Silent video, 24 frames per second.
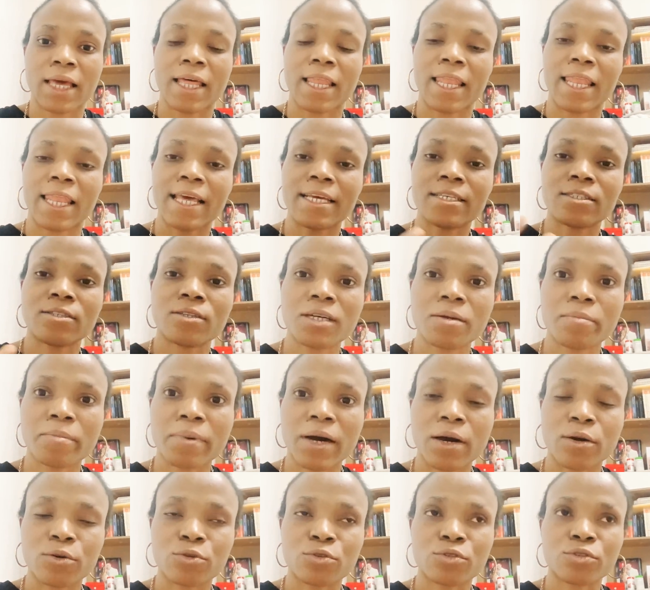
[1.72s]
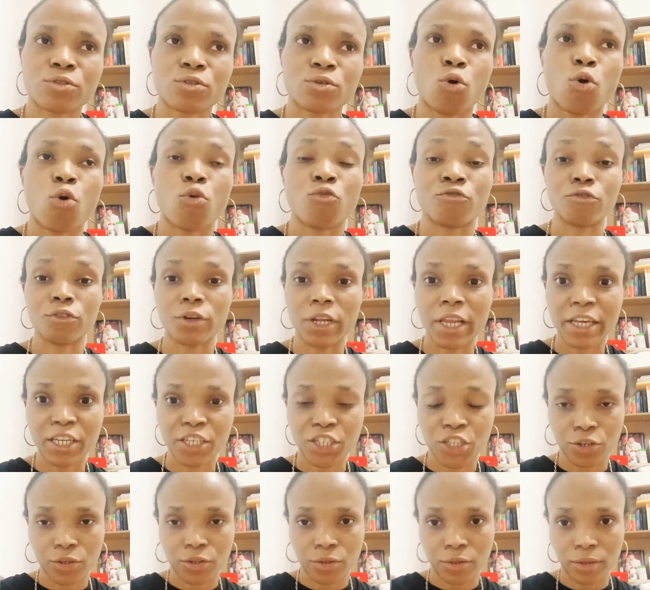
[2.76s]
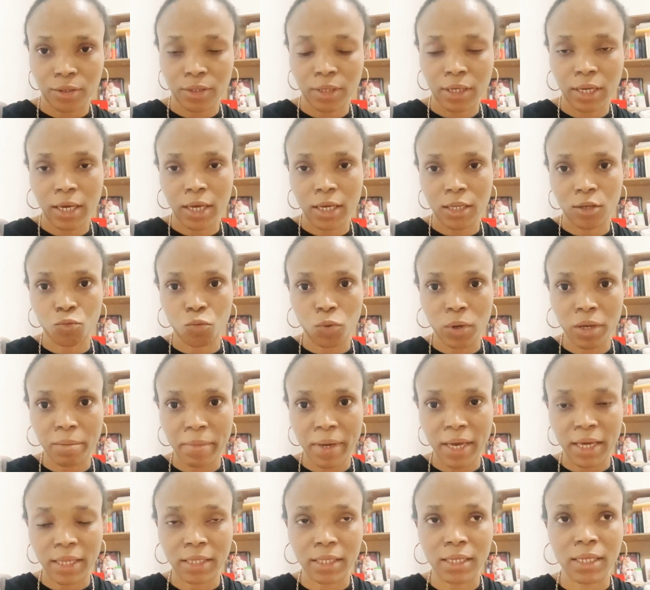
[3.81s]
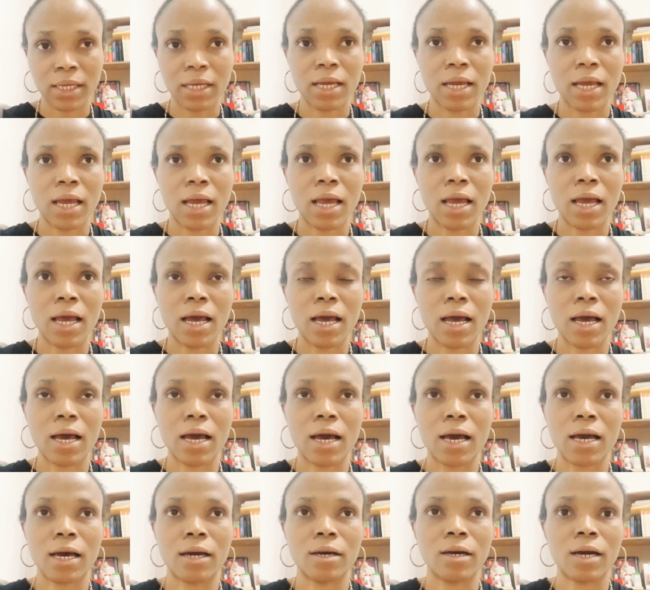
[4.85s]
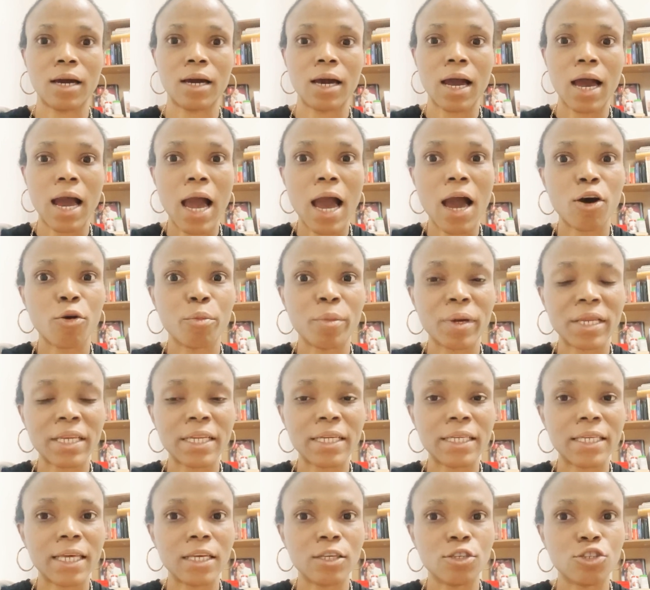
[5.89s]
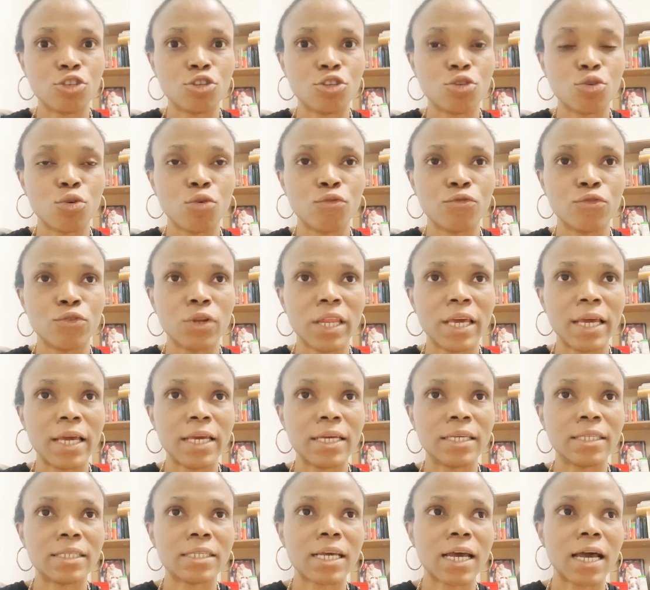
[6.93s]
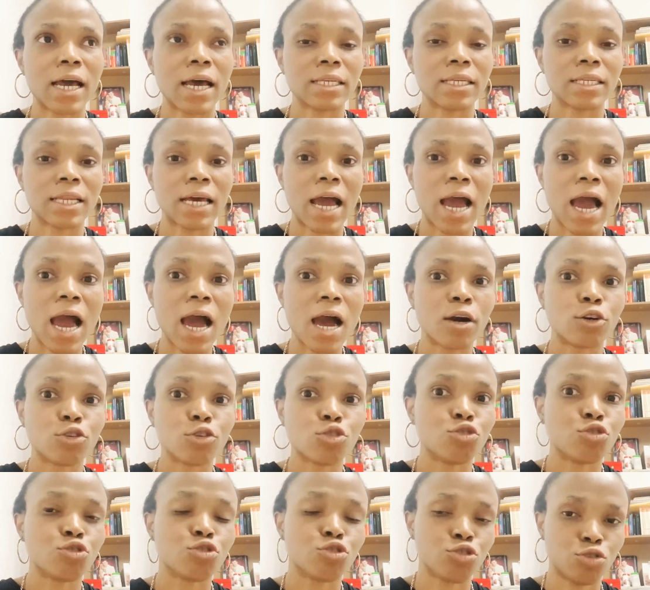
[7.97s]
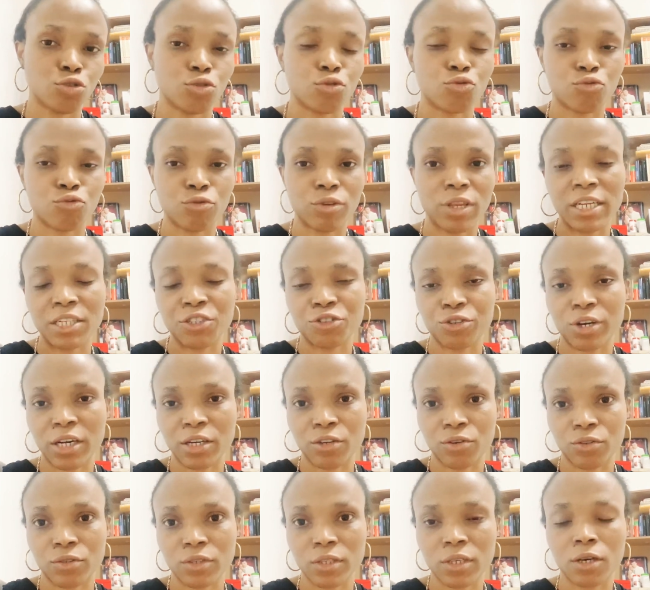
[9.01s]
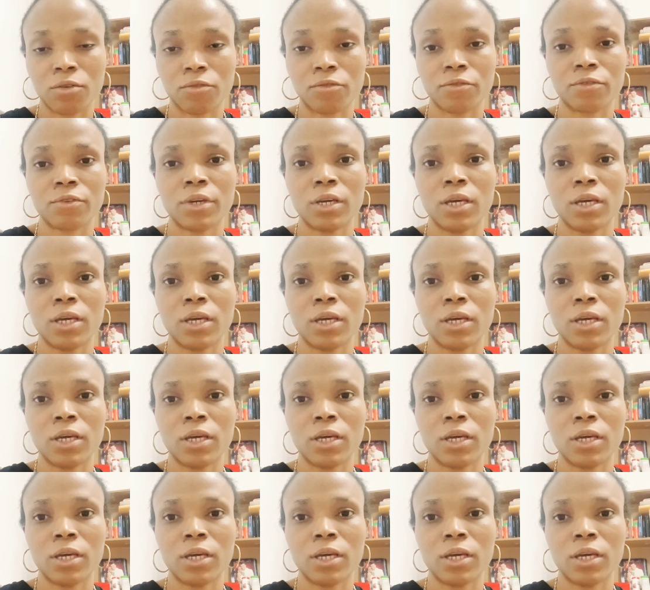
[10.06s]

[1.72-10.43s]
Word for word: Let's talk about ovulation in women. Uh, how many days you ovulate and how you should really track yourself.